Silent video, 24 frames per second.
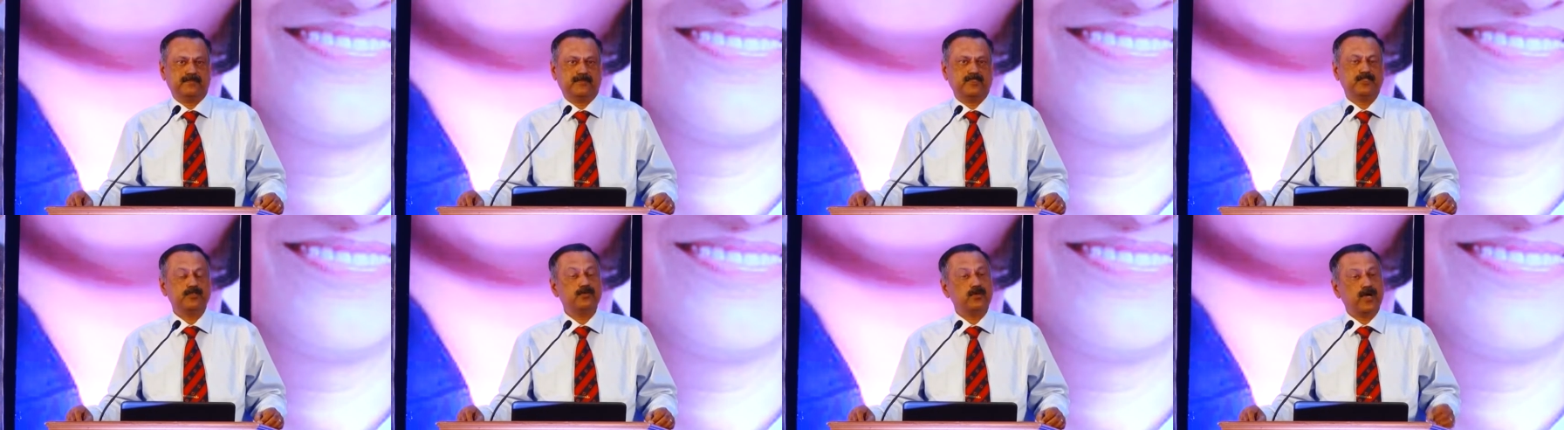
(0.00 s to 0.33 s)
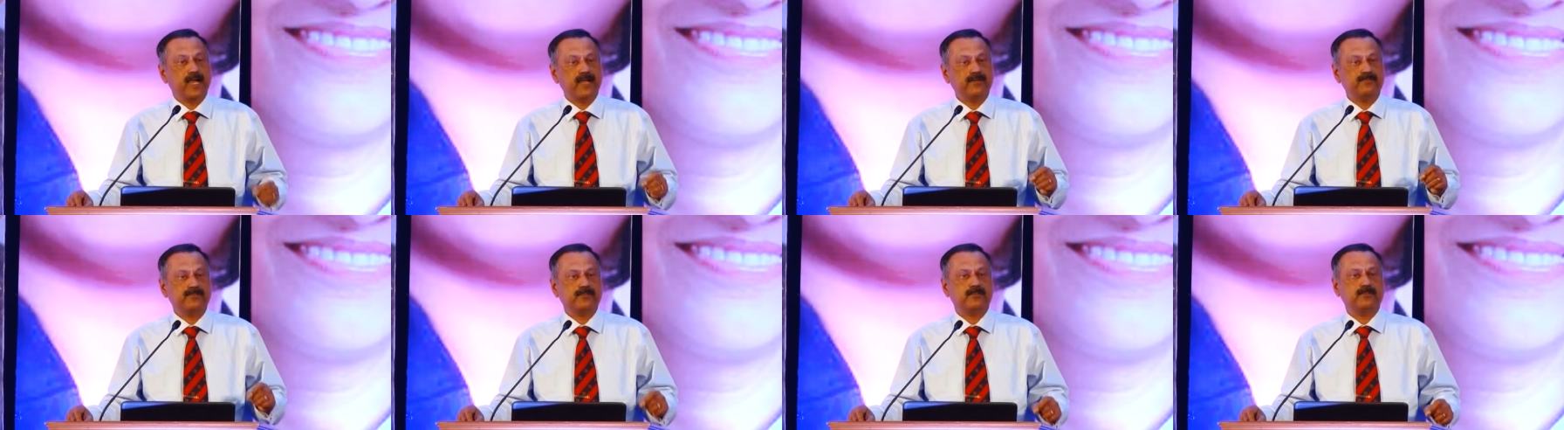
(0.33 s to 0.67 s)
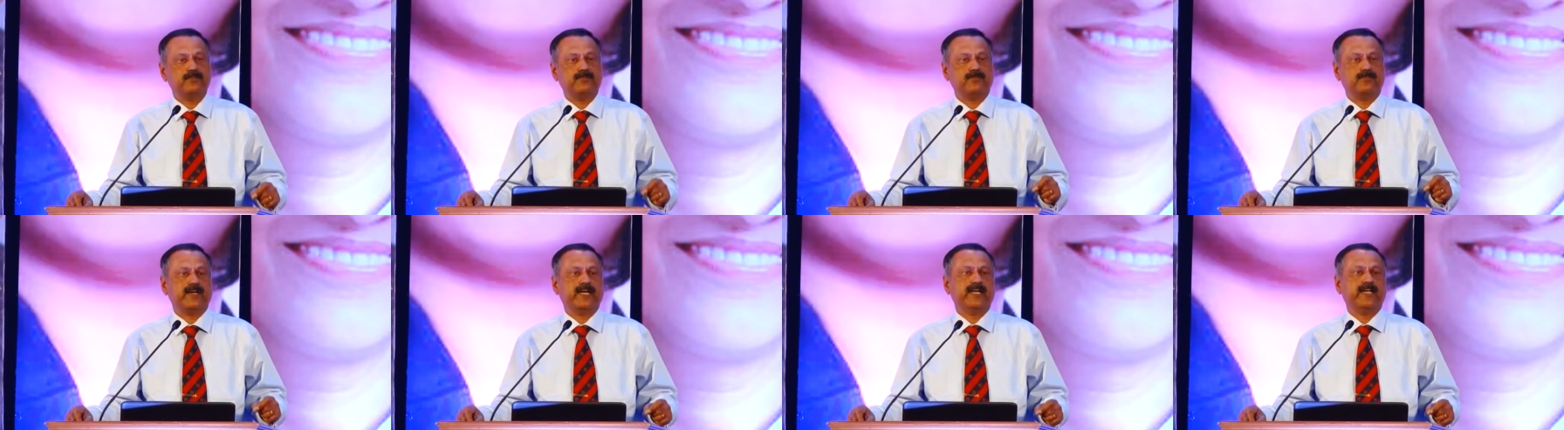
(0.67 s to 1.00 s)
You have
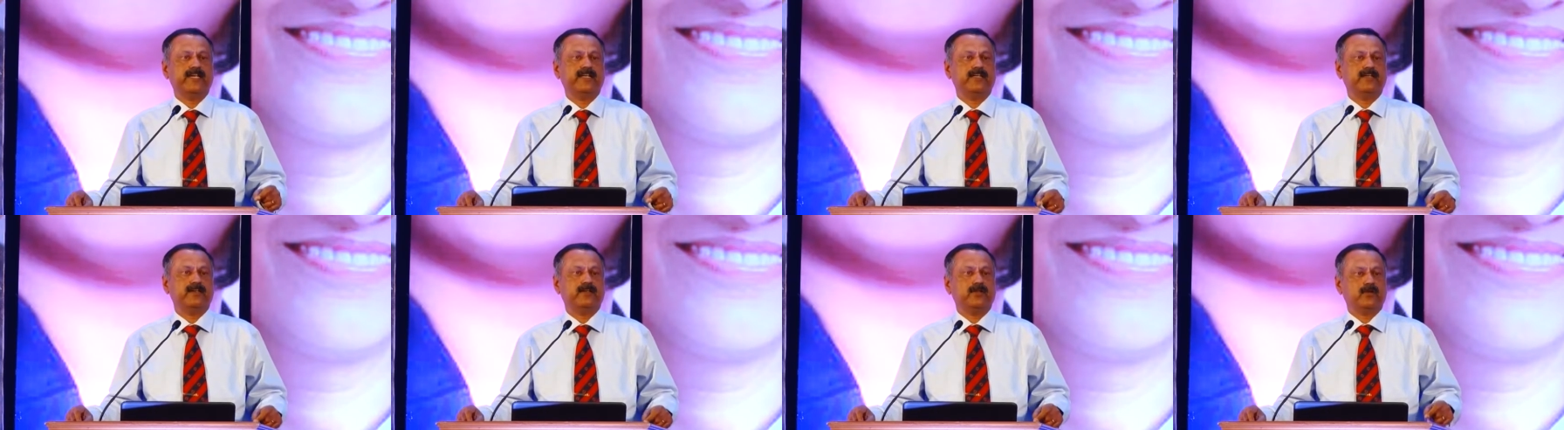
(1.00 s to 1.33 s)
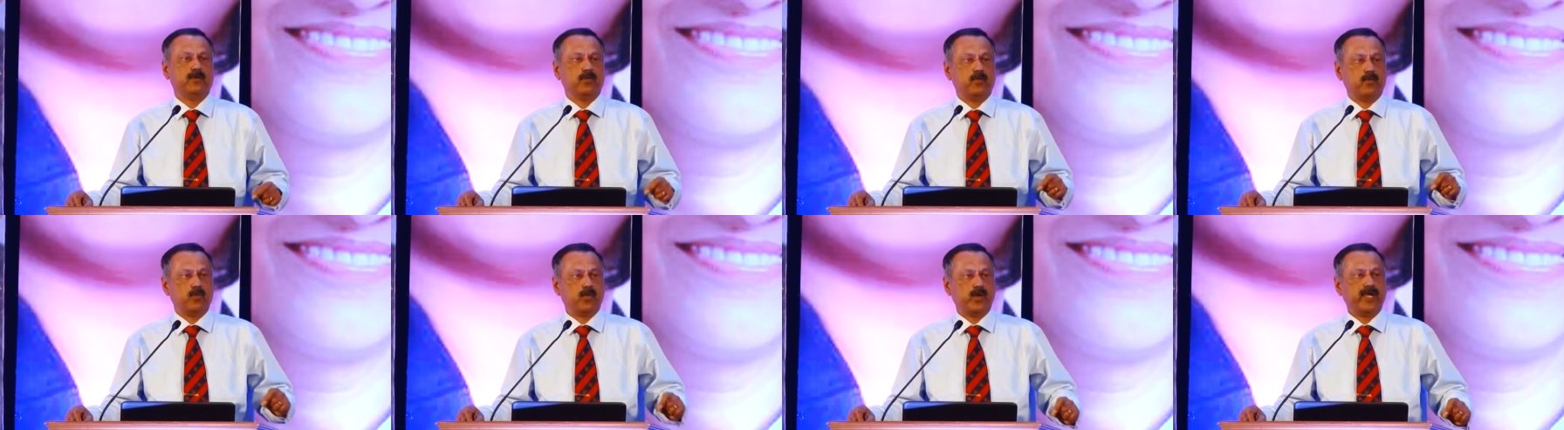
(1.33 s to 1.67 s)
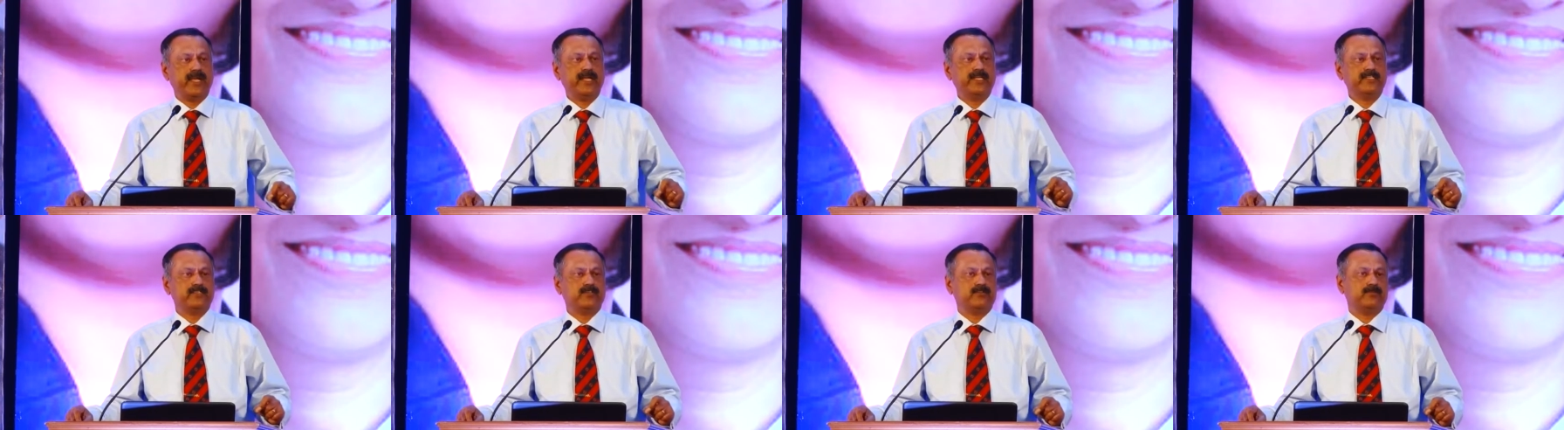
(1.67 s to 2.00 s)
to find
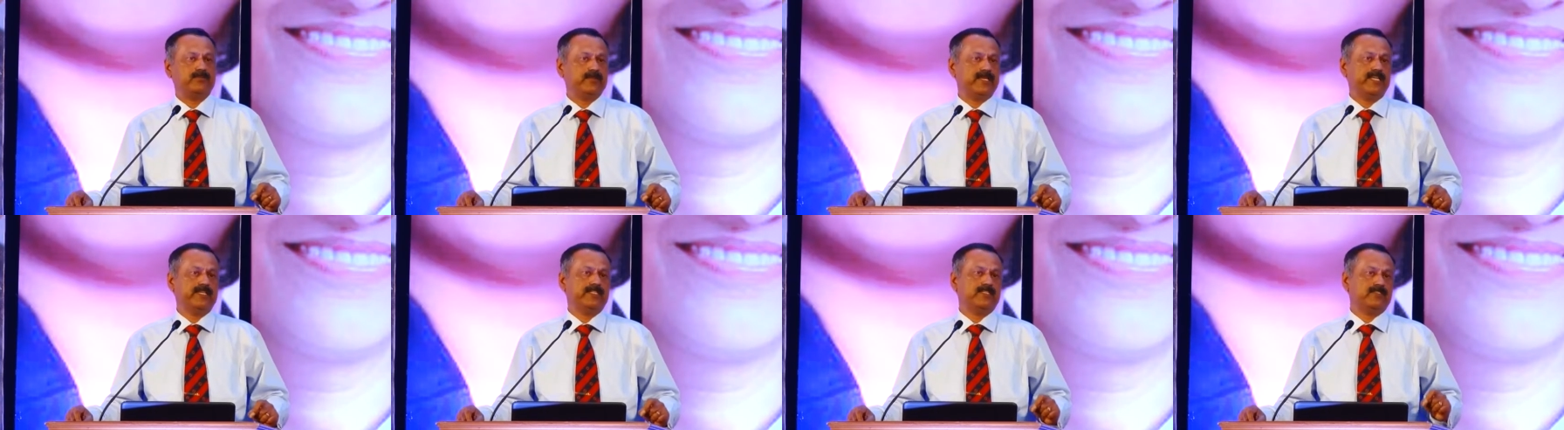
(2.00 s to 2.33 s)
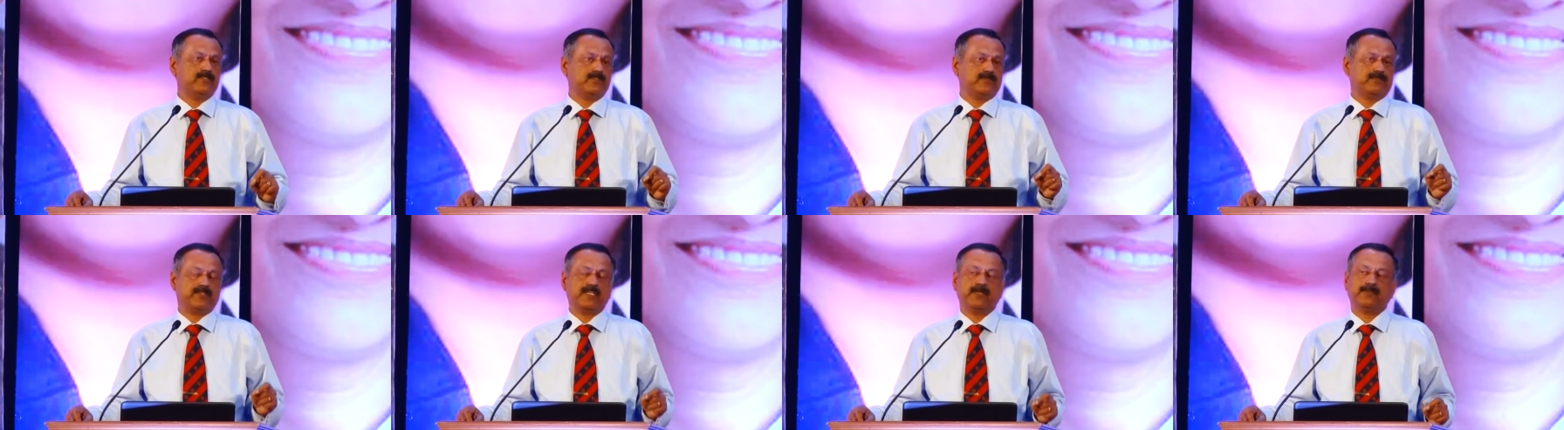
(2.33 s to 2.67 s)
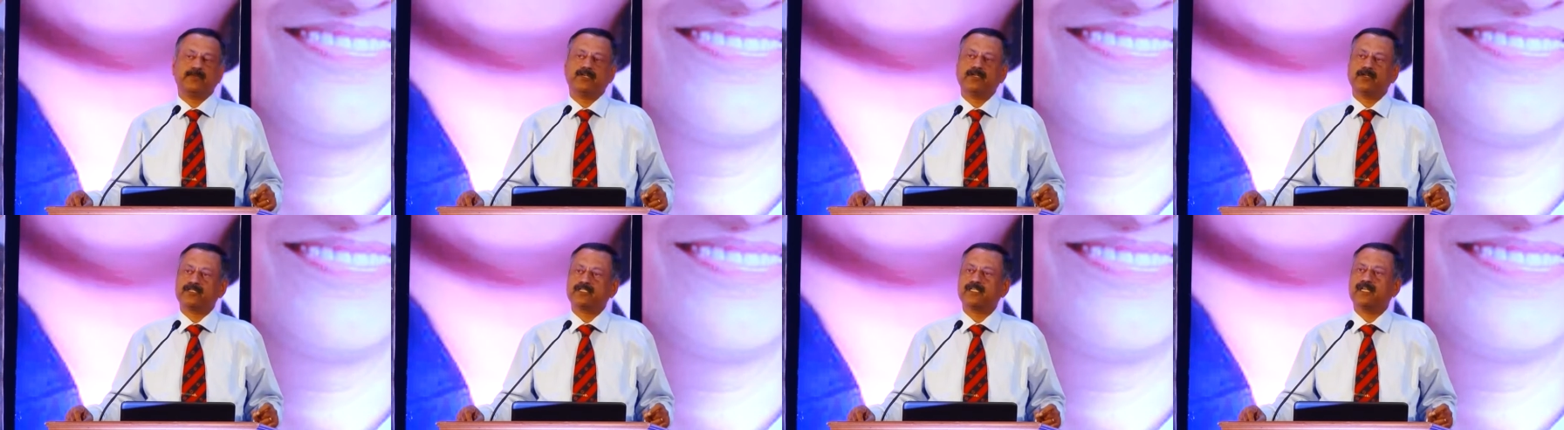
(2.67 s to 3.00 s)
ways and means of
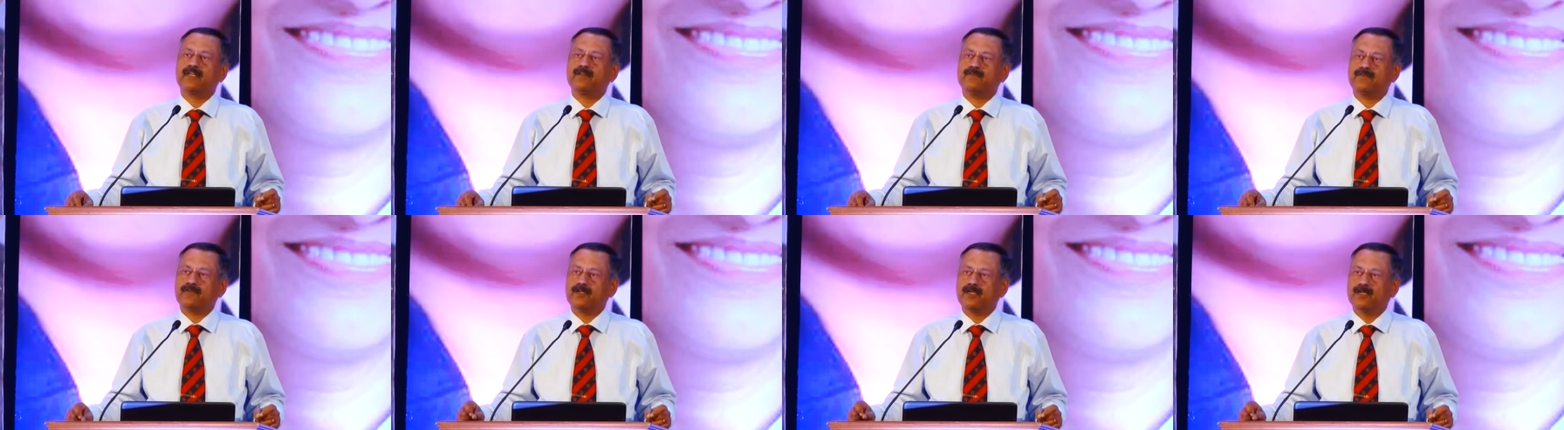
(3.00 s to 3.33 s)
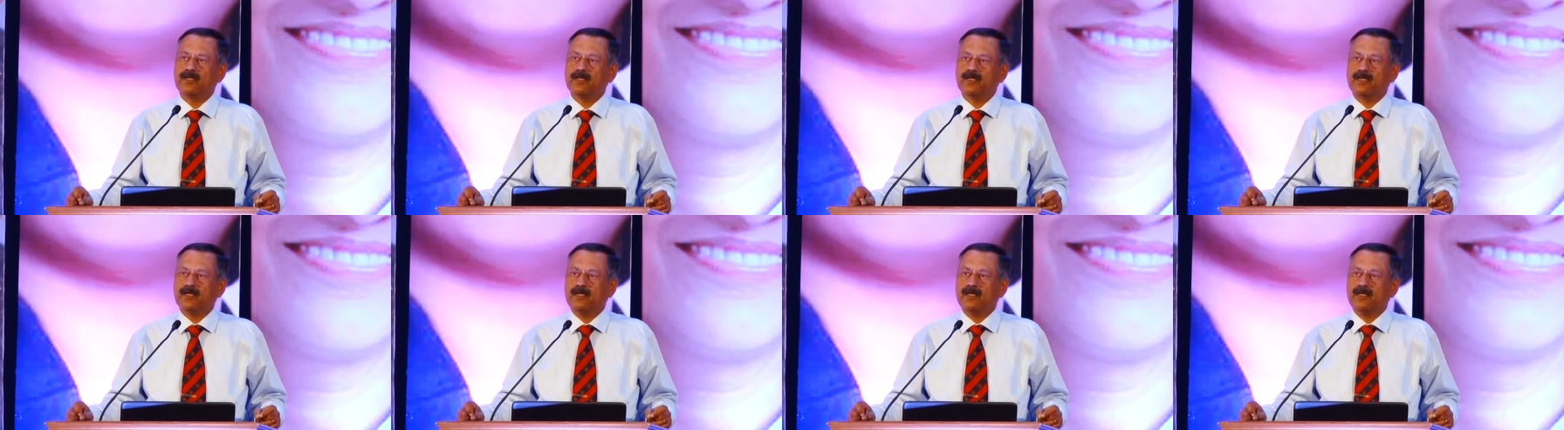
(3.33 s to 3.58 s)
keeping yourself